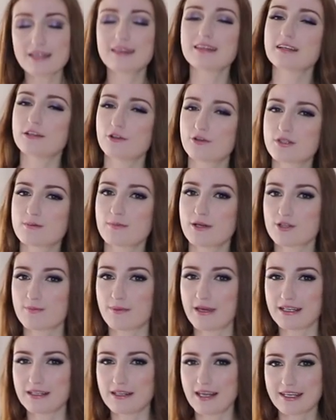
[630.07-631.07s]
I think it looks much
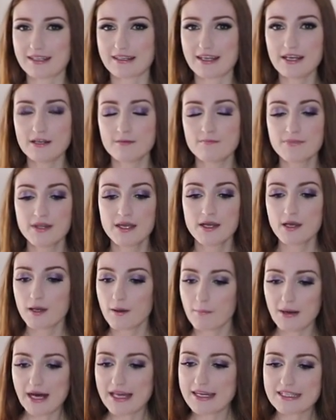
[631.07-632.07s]
better like that
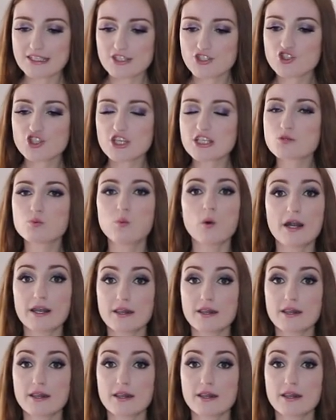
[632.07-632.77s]
but it's just